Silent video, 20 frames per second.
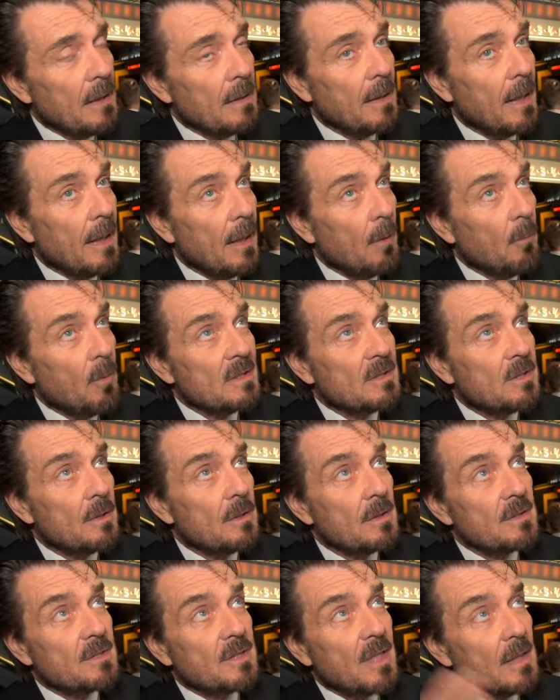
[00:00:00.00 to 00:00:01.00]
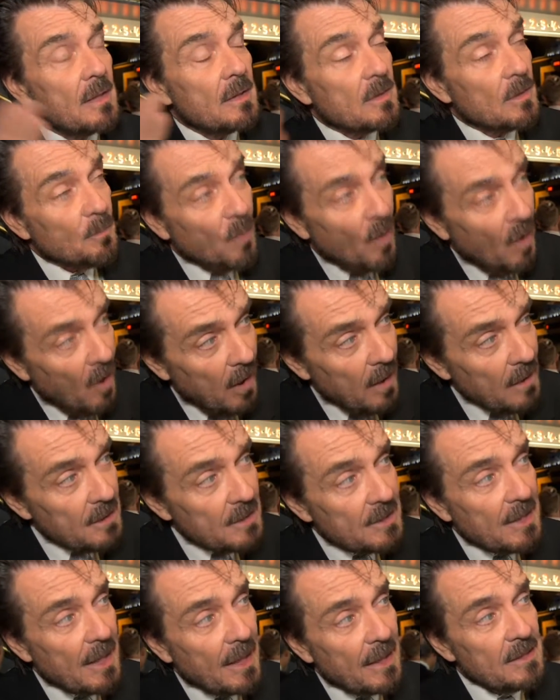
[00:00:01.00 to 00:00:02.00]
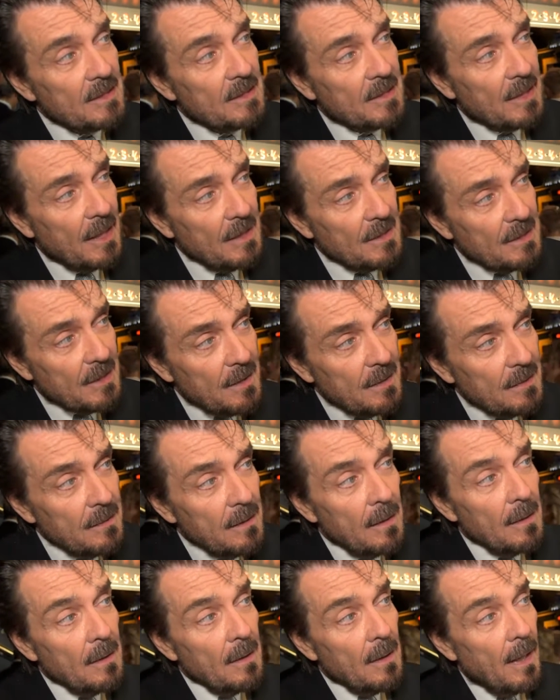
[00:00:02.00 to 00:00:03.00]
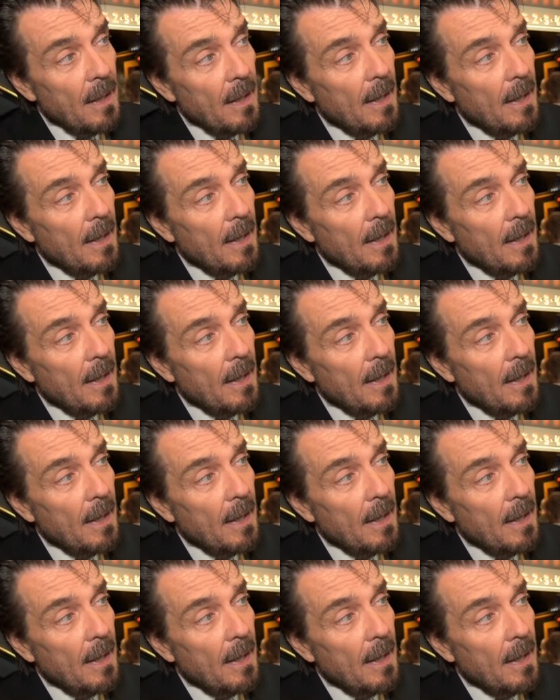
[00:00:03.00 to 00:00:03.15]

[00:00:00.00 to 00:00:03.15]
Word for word: and then I went to Lieutenant DePaul the second season, yeah.